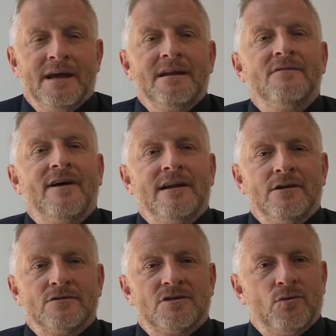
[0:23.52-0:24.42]
In the
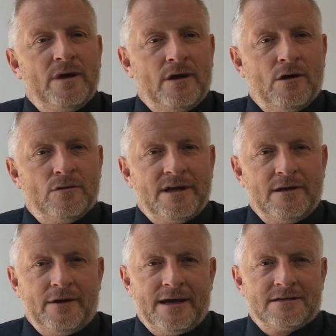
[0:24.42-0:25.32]
values that we hold
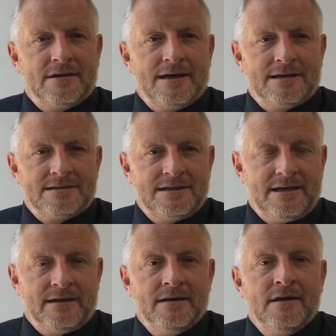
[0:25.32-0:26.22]
here at
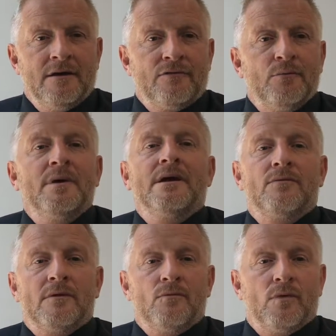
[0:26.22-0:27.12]
SISD, for
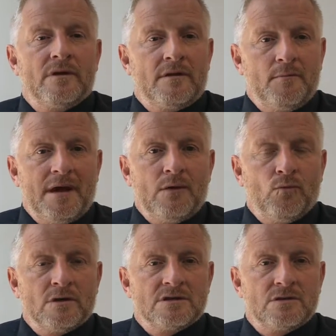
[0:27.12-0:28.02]
me, one of the main
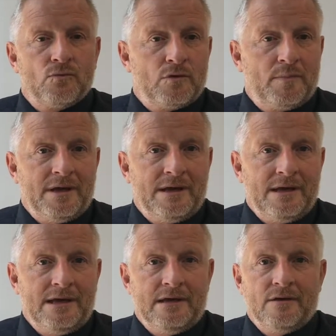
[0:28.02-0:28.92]
ones would be
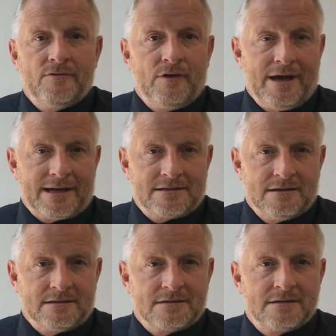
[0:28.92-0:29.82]
E for
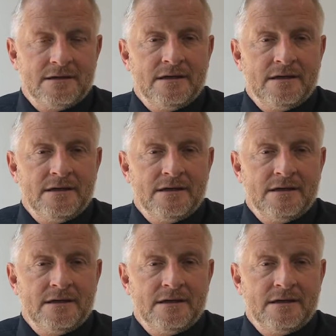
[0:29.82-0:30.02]
excellence.